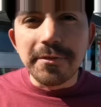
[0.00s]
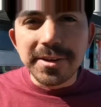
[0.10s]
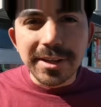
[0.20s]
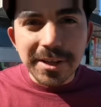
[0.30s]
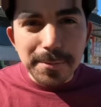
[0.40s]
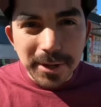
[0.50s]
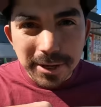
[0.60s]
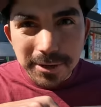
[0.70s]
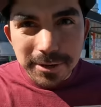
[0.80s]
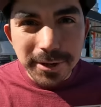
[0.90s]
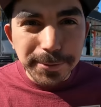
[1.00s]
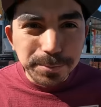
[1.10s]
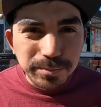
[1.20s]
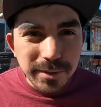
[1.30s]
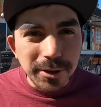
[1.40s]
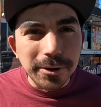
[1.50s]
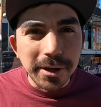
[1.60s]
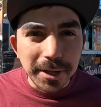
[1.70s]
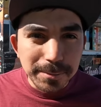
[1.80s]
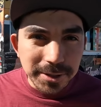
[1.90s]
Definitely better than the
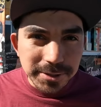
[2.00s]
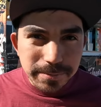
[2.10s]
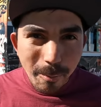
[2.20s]
high place.